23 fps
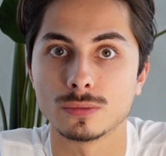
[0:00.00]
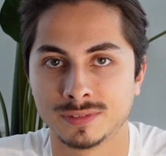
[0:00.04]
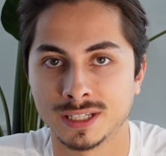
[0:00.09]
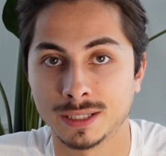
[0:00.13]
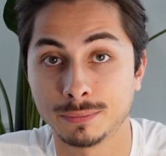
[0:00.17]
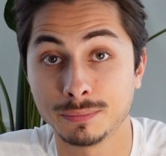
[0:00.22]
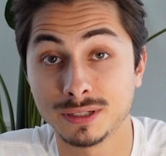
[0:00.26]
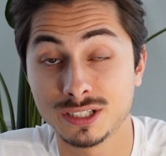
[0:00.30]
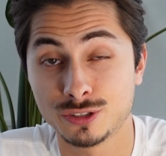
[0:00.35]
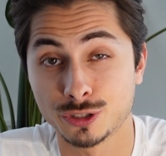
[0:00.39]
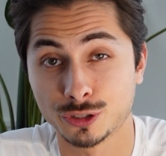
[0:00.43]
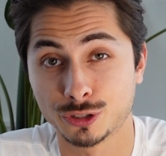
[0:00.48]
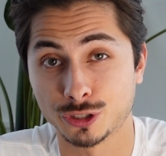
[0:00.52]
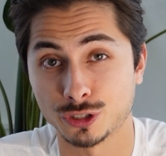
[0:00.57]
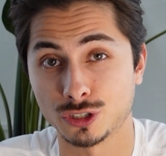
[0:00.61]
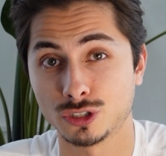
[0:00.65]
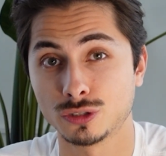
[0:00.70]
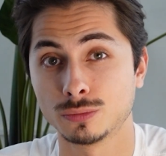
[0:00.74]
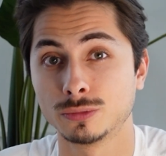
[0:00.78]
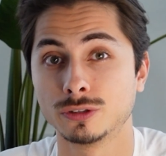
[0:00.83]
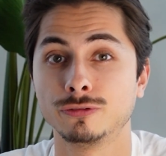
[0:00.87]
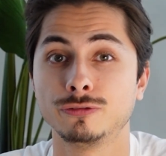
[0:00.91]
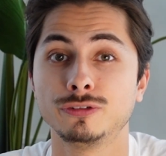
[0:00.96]
That makes your
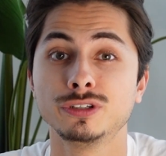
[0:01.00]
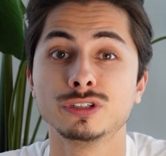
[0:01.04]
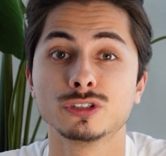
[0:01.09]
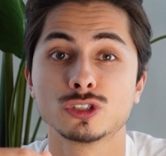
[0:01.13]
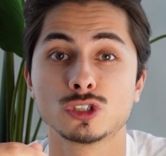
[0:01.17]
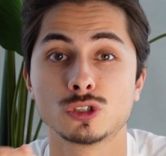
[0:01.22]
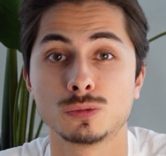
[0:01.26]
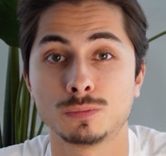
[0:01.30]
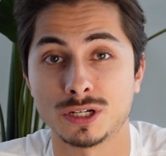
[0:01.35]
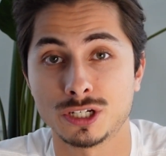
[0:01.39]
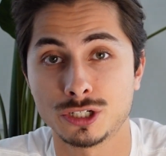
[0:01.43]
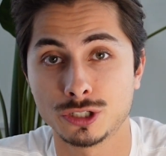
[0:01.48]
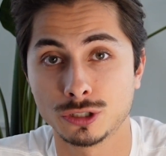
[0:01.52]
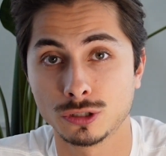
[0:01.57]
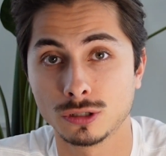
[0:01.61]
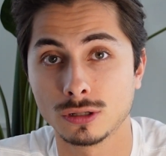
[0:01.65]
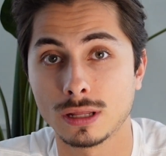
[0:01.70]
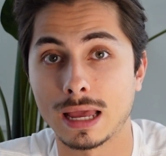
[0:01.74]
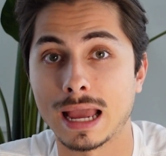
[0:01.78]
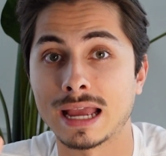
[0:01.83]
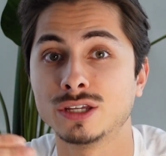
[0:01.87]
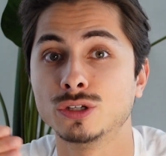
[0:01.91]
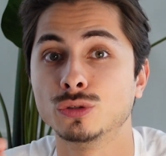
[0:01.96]
customer feel
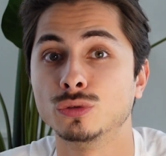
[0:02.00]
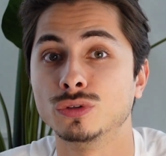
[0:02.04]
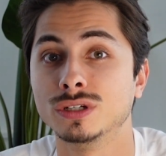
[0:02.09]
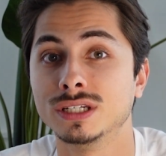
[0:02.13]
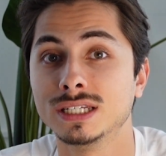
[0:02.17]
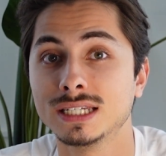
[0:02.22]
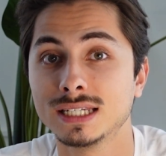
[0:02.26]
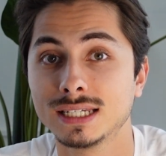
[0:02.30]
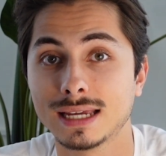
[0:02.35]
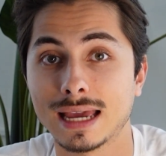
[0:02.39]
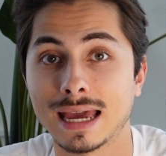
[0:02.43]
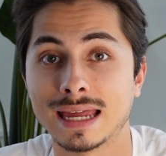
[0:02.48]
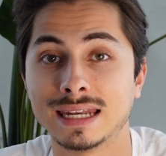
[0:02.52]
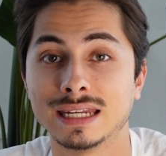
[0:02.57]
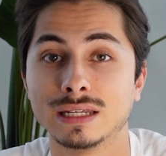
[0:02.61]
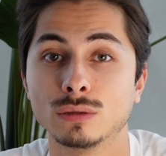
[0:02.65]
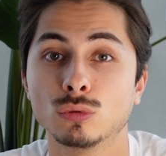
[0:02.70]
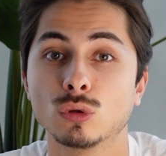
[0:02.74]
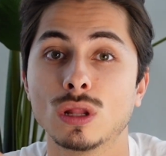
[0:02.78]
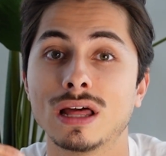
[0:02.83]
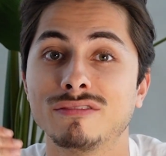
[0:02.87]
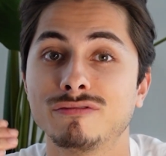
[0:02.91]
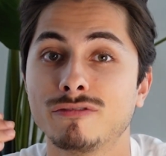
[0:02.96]
special and unique, and they
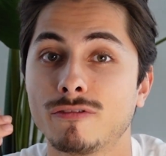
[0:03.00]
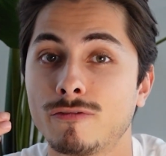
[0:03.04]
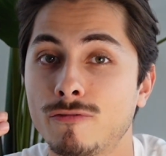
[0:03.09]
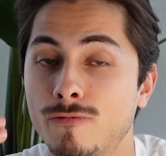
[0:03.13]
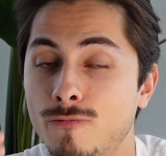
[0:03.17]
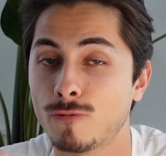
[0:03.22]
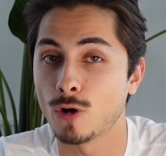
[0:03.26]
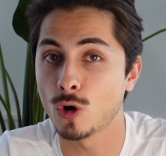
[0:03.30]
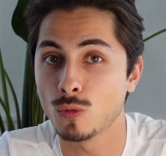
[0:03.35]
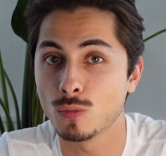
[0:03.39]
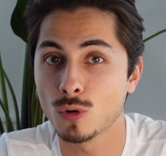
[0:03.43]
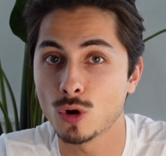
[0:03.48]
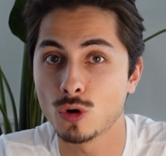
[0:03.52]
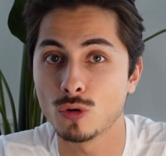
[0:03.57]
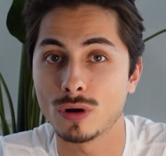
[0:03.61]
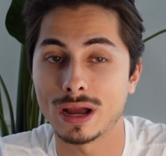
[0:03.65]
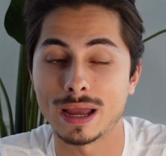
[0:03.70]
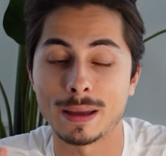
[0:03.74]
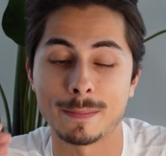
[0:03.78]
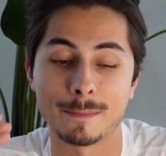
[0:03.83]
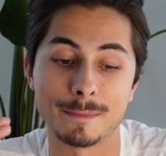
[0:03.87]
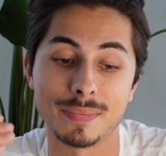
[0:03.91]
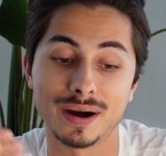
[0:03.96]
will have FOMO
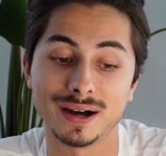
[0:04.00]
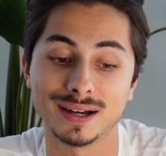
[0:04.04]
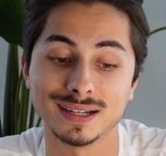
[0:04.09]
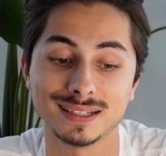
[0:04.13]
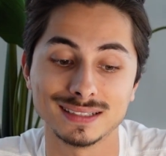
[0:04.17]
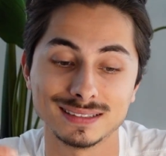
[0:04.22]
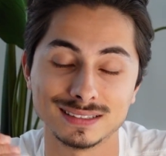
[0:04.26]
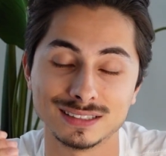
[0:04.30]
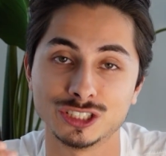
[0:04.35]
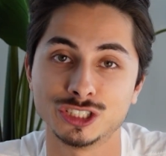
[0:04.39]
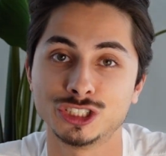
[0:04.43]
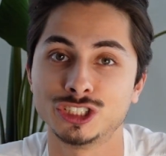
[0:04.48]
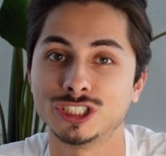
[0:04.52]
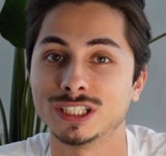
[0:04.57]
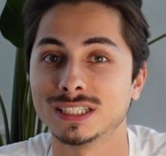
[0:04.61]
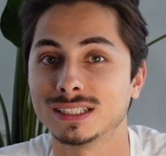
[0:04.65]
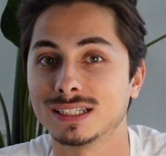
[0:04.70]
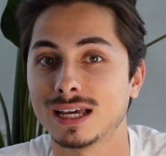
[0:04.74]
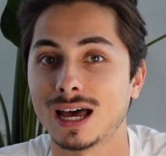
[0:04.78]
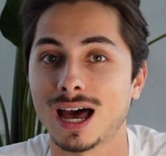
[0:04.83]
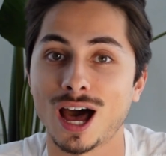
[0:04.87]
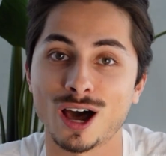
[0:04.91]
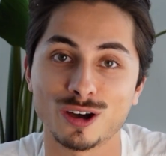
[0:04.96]
and buy the
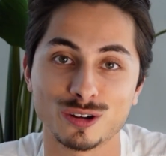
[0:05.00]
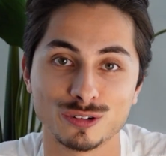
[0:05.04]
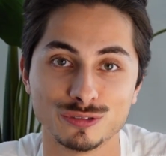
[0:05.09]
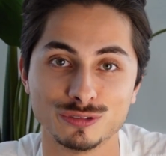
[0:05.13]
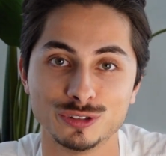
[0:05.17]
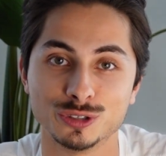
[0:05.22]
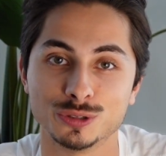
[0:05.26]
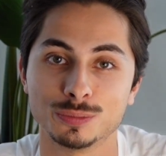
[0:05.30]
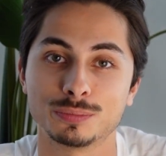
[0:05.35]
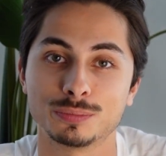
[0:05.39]
shit out of your